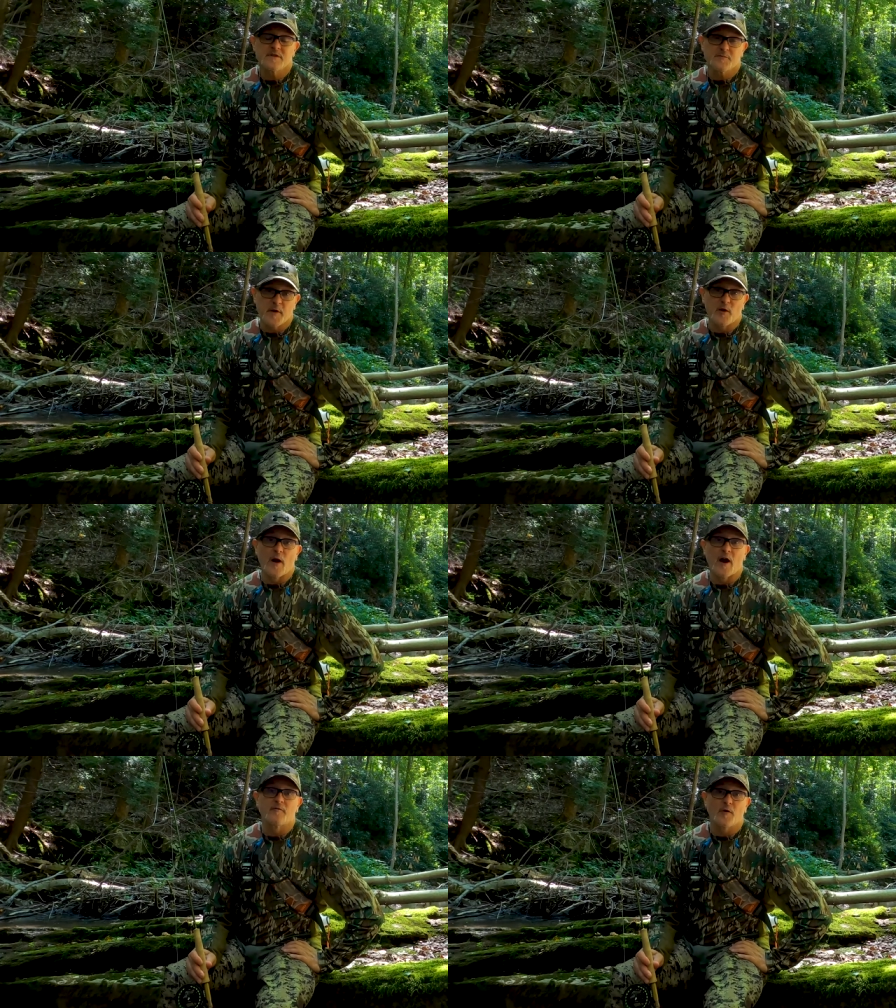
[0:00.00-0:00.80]
He's been
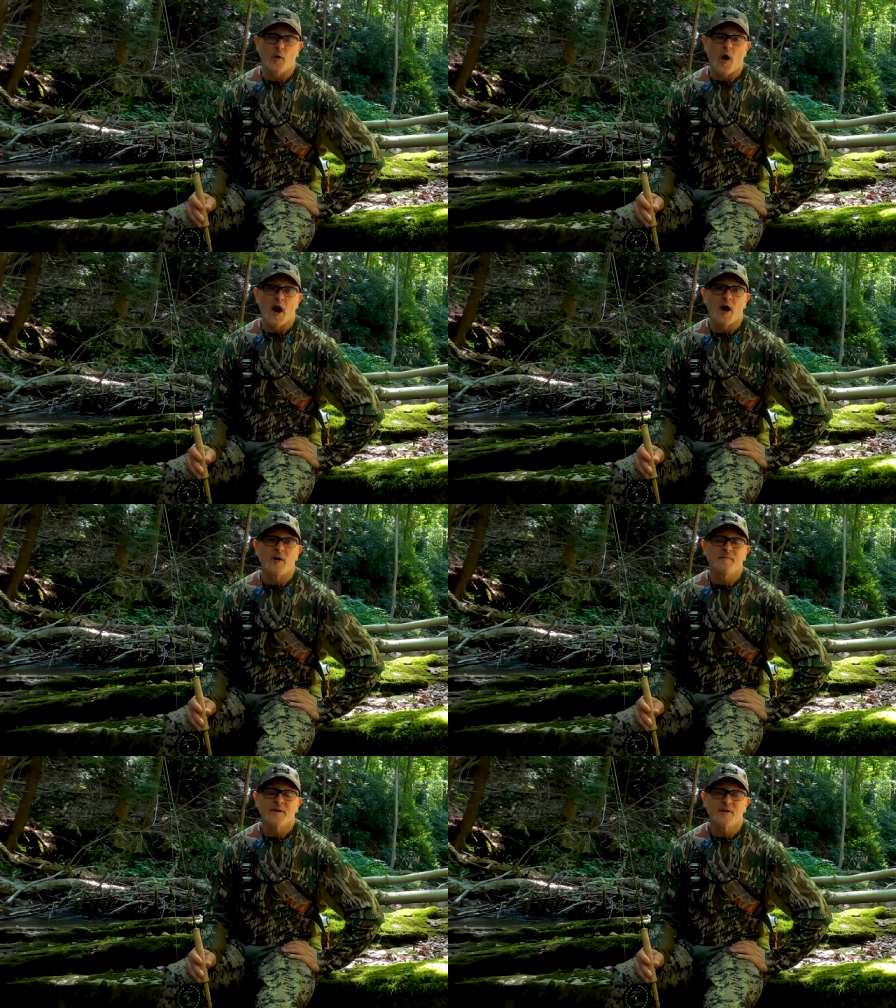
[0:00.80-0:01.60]
around for a
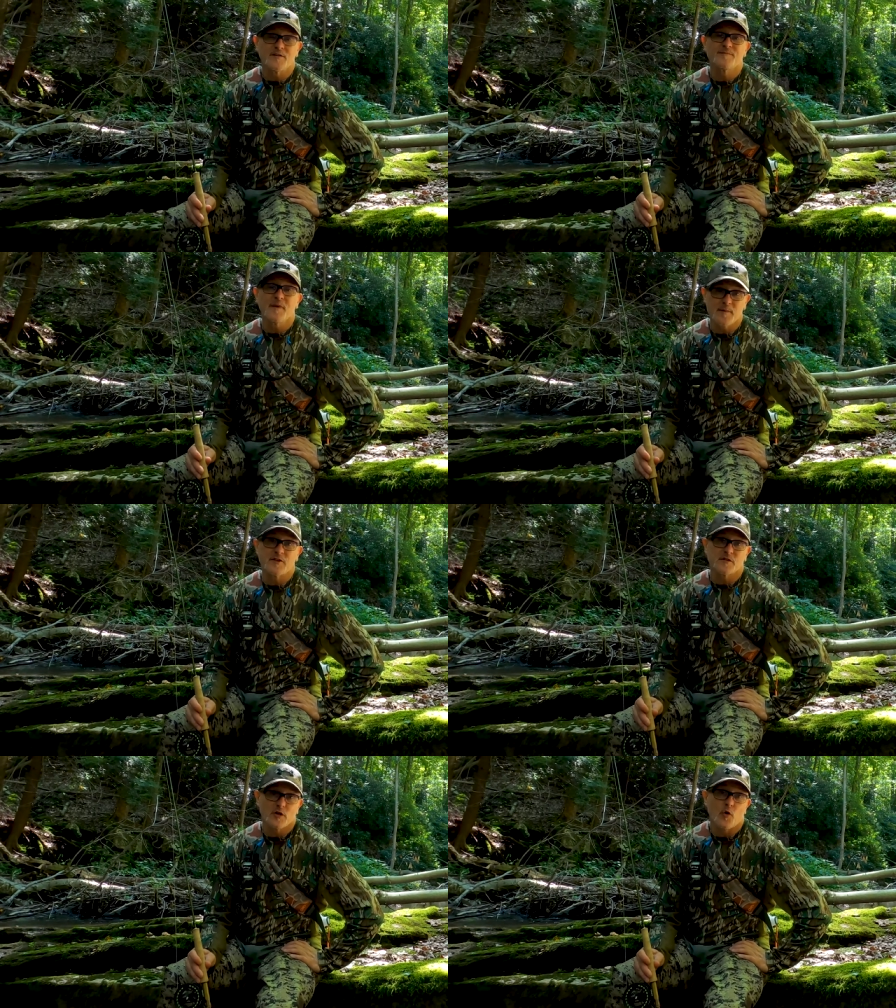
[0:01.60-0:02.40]
while. You know, maybe
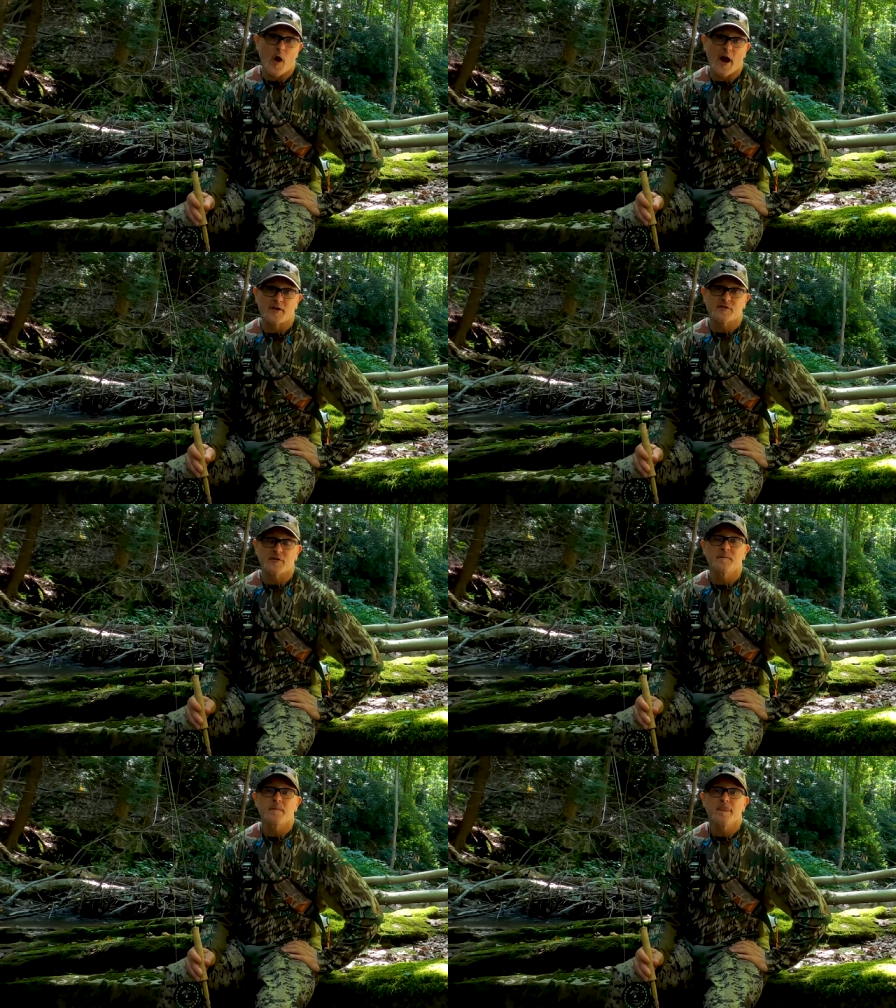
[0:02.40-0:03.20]
he's a little wiser.